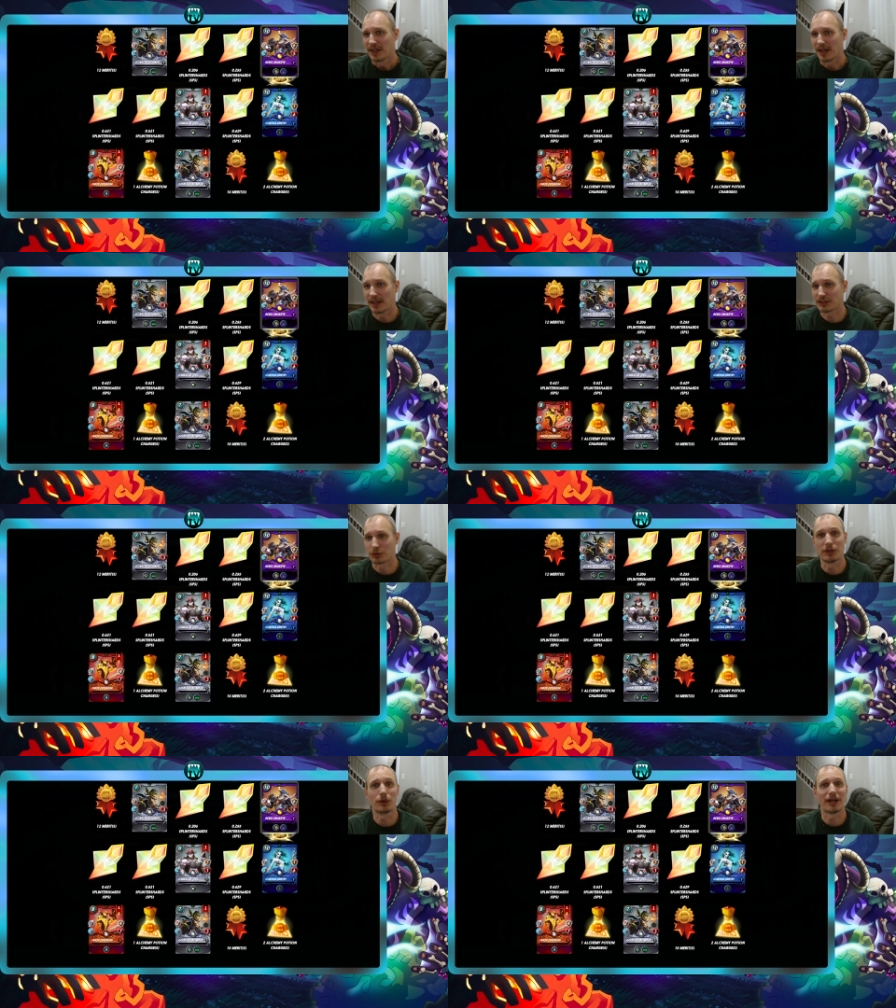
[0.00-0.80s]
And as
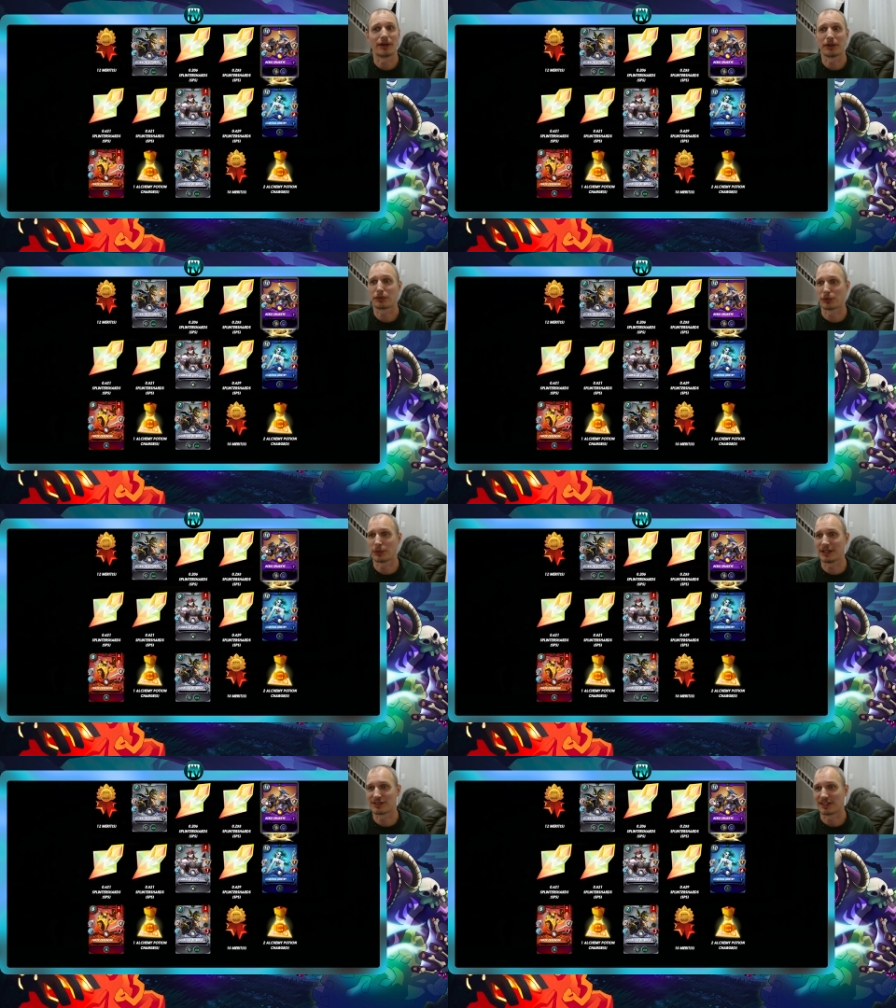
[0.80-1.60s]
we know now, that
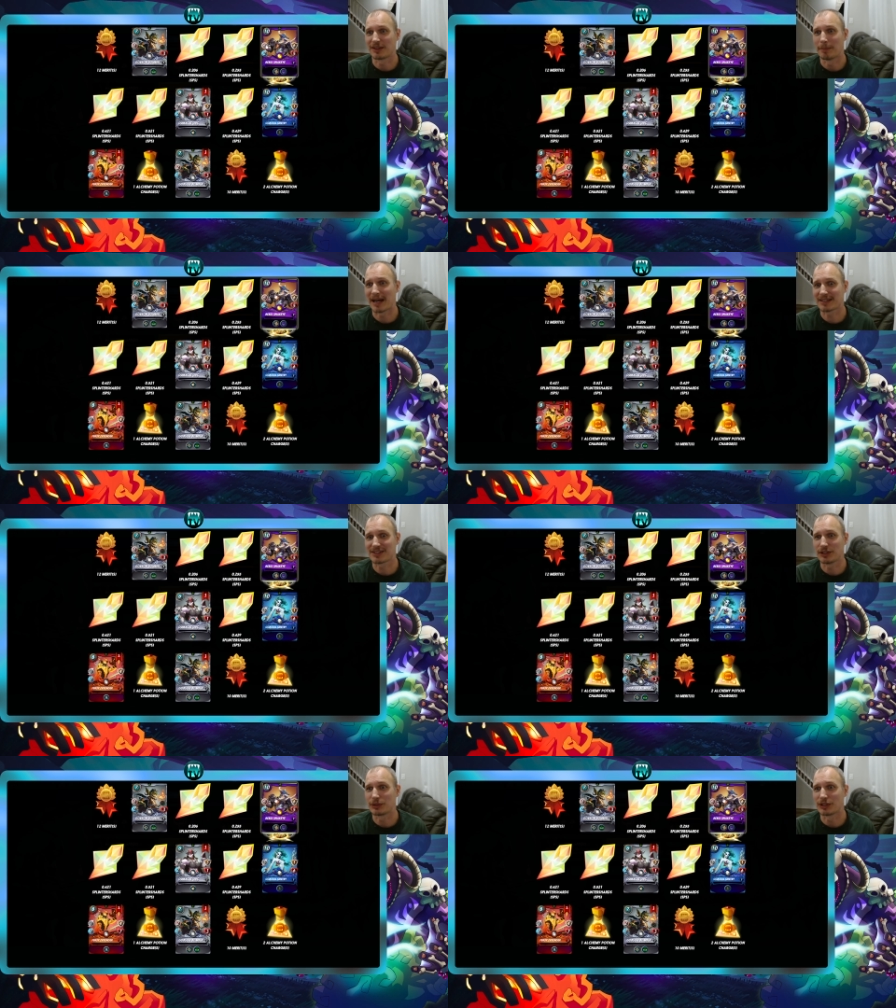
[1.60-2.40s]
three is like the max
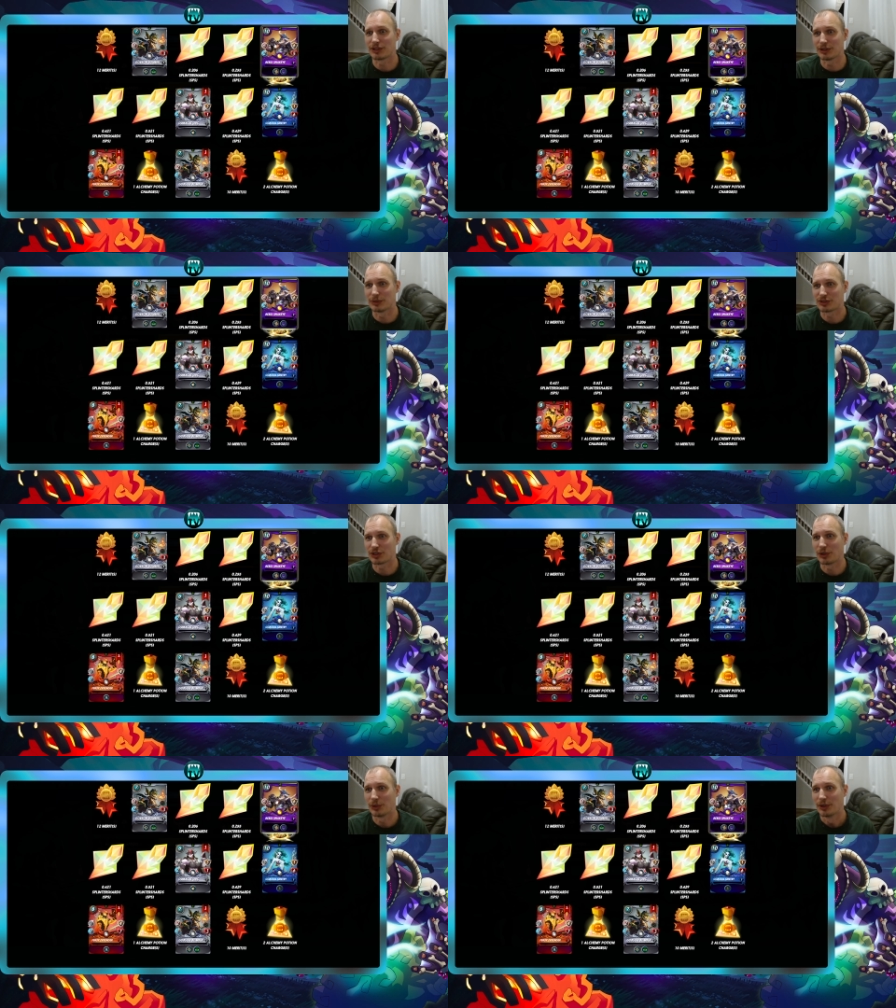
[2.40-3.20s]
that you can do.
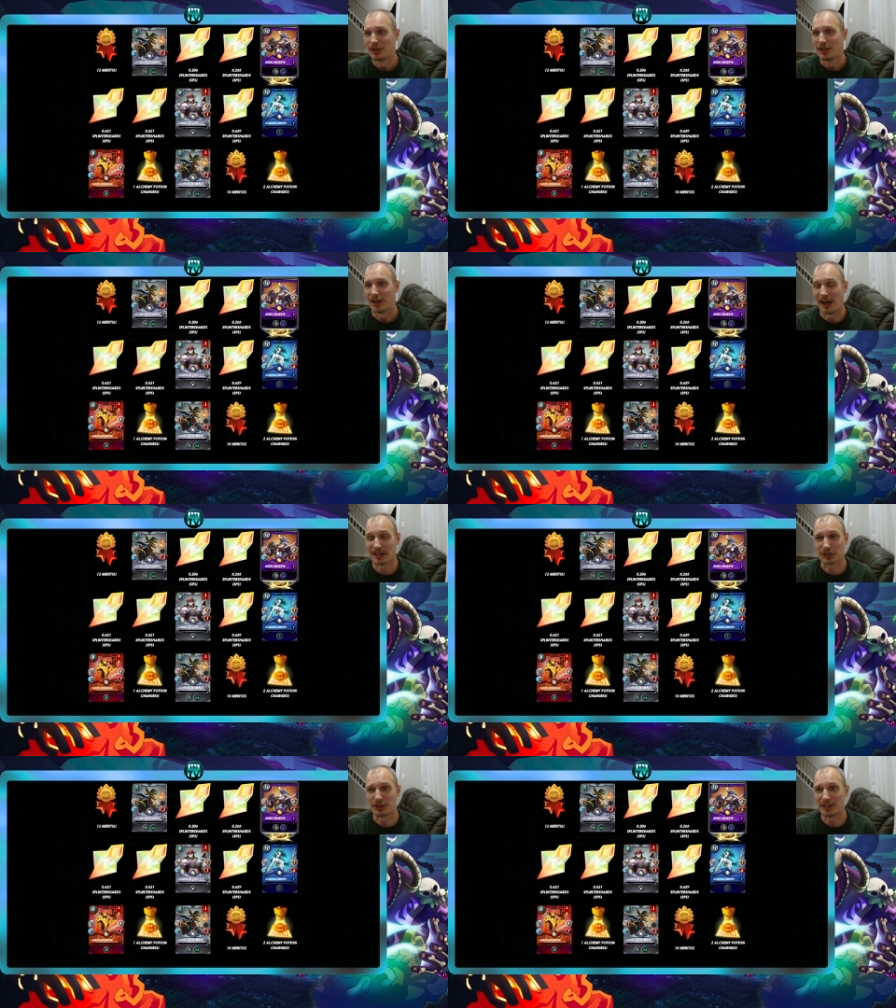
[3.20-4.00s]
So I
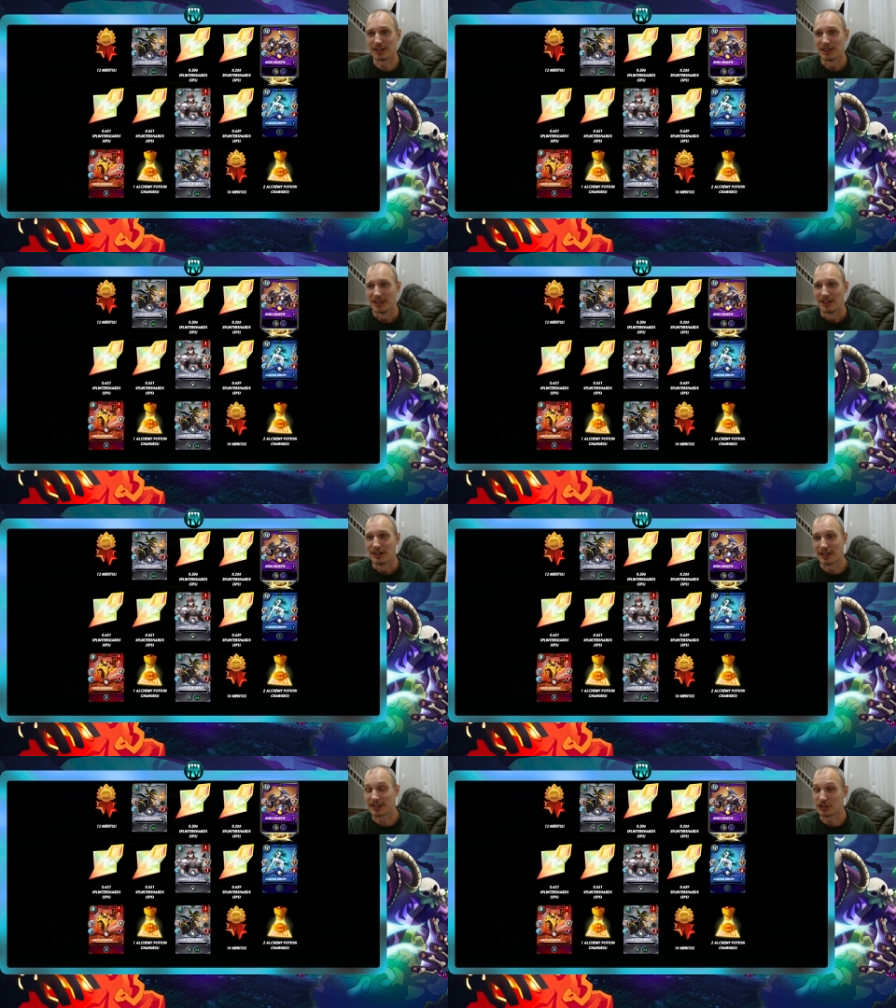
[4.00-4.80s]
actually
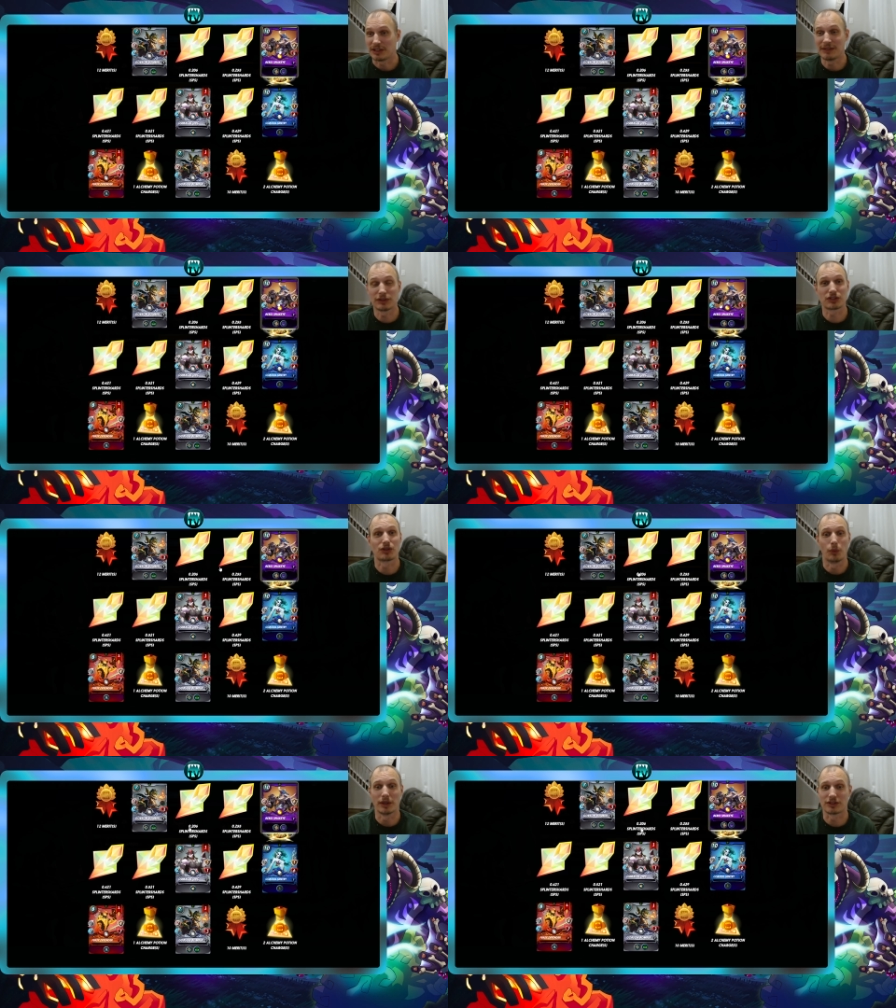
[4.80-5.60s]
like, even just a
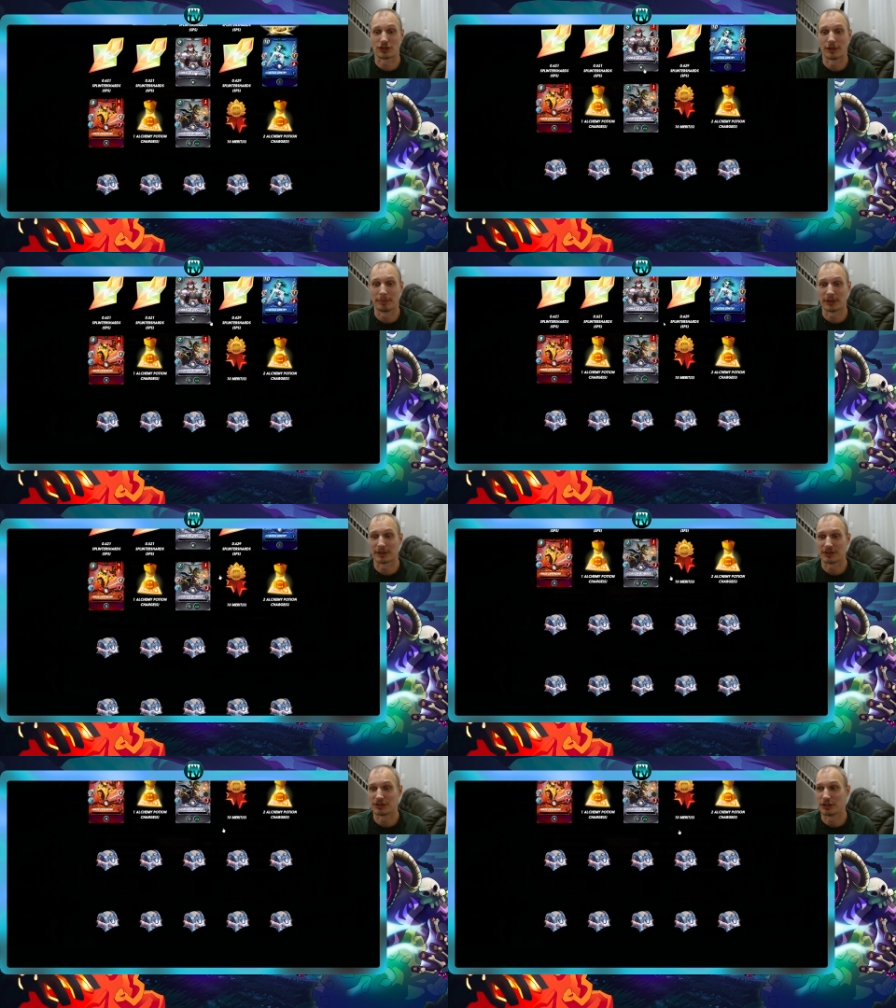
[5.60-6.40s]
one-star
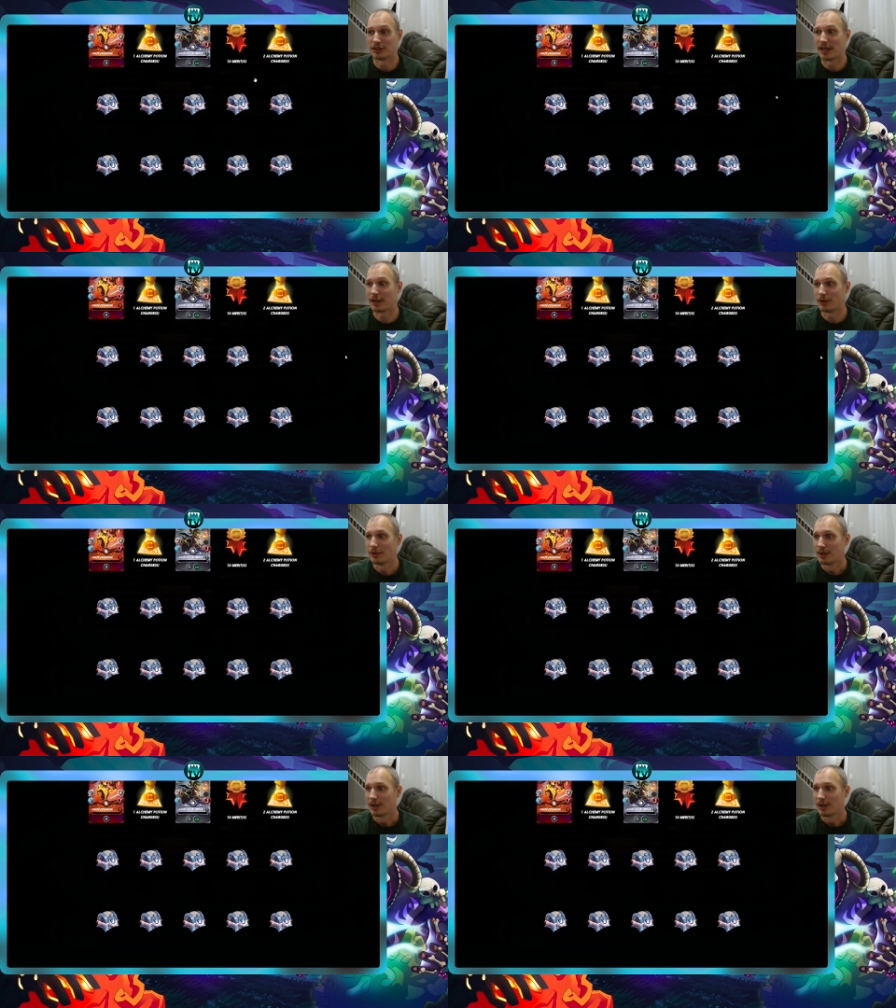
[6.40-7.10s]
Berix is good now.